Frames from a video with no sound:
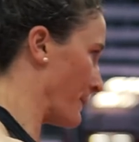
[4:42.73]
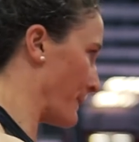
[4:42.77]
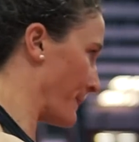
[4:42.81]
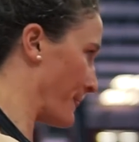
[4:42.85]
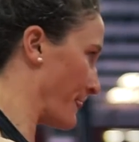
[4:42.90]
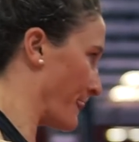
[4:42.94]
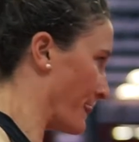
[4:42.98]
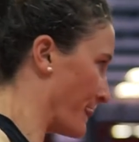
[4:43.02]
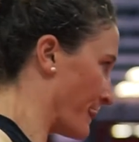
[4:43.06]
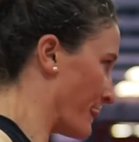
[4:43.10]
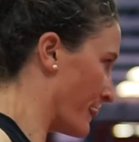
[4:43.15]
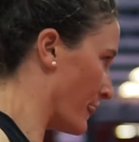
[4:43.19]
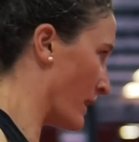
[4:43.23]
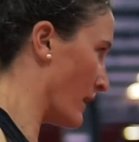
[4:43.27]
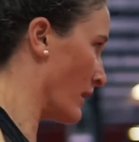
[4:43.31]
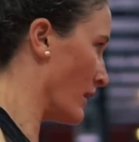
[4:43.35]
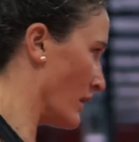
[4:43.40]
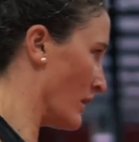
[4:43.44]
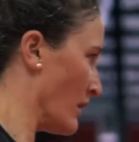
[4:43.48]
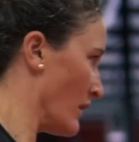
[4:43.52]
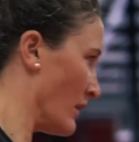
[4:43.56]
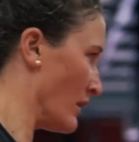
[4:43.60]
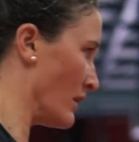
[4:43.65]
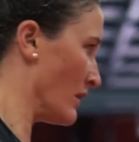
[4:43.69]
when we walk out
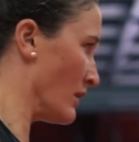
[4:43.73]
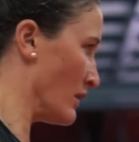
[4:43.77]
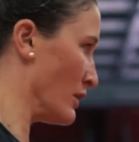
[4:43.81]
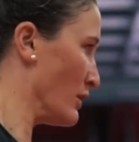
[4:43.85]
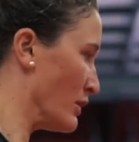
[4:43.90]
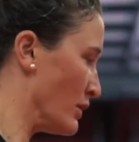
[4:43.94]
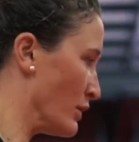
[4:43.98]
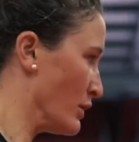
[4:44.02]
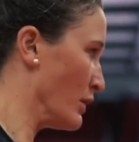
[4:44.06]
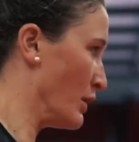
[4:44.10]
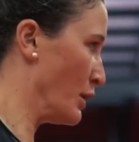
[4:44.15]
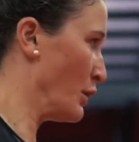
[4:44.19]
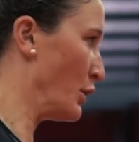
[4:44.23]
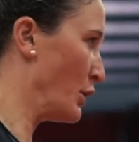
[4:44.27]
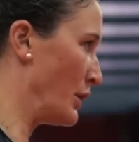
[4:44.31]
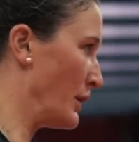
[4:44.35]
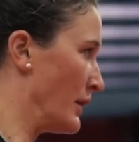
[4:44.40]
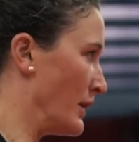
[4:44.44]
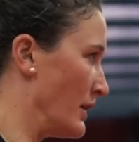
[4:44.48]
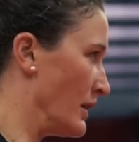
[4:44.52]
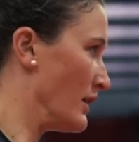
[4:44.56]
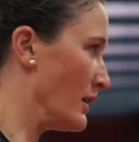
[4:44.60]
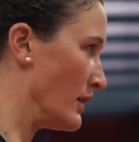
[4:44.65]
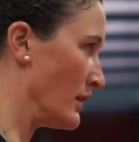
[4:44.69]
these doors and we lock
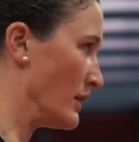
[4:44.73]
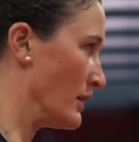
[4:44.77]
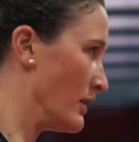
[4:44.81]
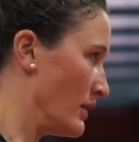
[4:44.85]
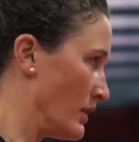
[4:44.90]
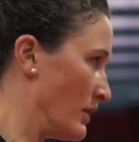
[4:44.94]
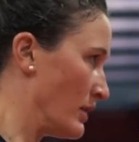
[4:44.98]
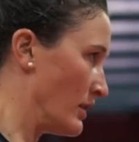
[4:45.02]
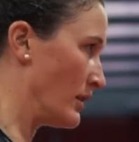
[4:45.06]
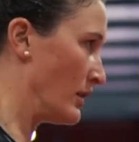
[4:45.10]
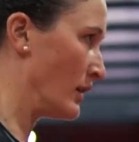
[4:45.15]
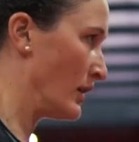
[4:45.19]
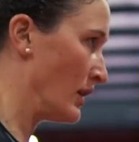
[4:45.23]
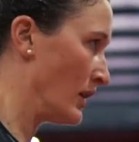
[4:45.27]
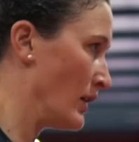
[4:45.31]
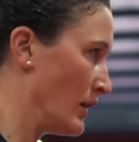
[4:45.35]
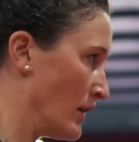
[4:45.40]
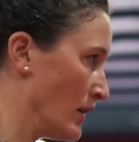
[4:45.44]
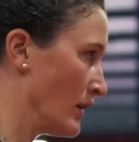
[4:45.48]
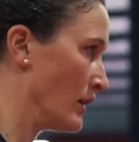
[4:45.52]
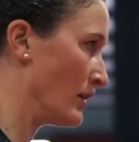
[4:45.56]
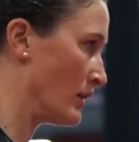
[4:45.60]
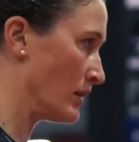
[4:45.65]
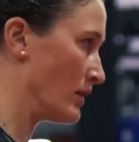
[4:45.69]
up, I want
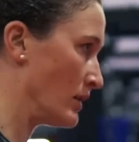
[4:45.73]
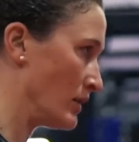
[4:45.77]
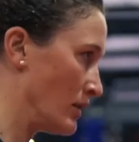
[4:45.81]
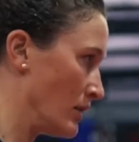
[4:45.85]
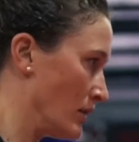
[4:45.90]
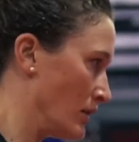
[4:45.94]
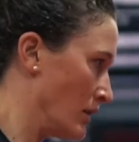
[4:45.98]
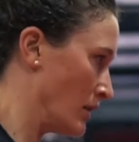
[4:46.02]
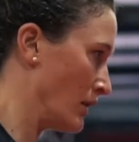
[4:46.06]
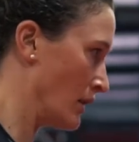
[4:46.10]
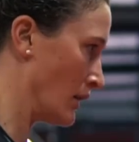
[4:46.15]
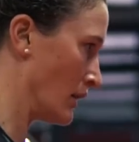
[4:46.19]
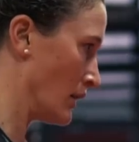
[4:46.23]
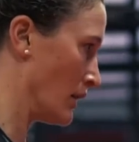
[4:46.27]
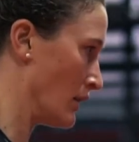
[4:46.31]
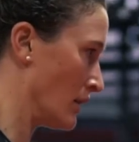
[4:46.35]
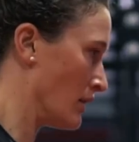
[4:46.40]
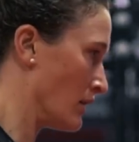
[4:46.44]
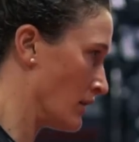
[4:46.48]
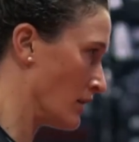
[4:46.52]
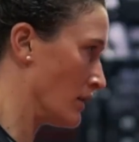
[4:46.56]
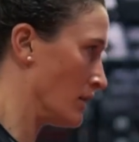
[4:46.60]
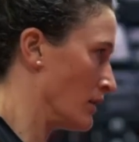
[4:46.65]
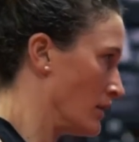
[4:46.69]
it to be her,